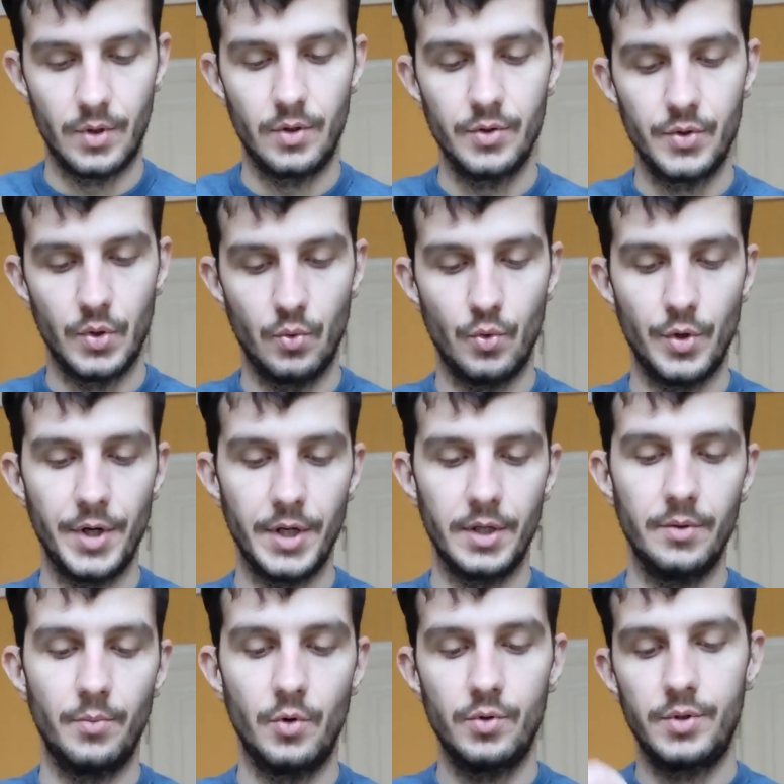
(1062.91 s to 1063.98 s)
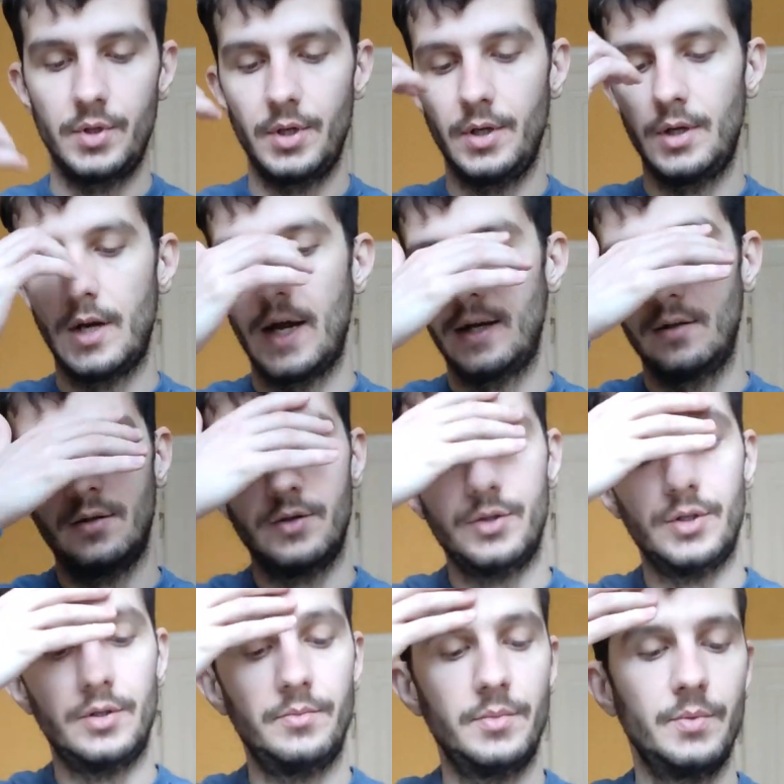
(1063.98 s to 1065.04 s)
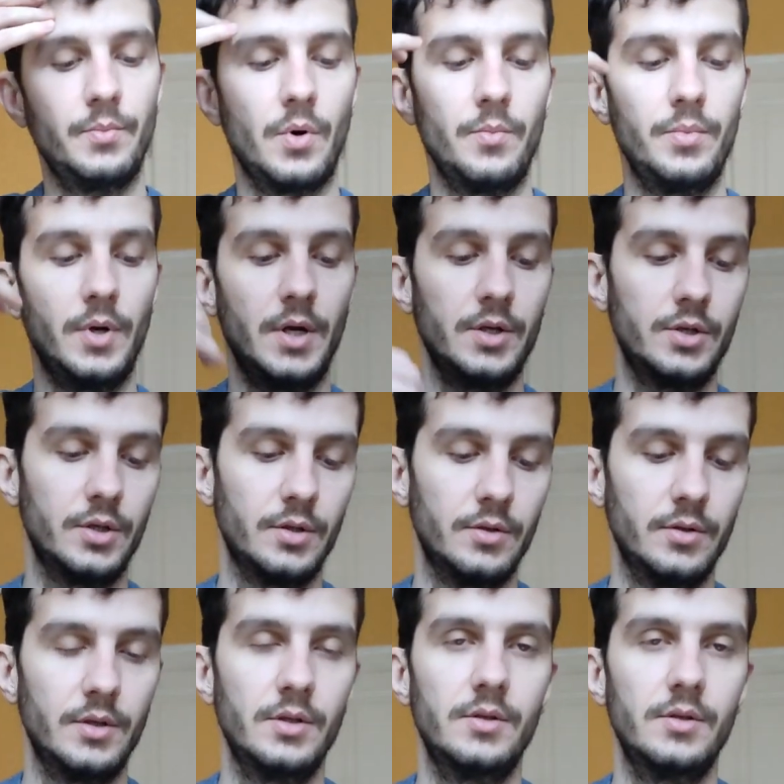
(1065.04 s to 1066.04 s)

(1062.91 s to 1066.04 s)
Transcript: were also worried, mostly like the German population.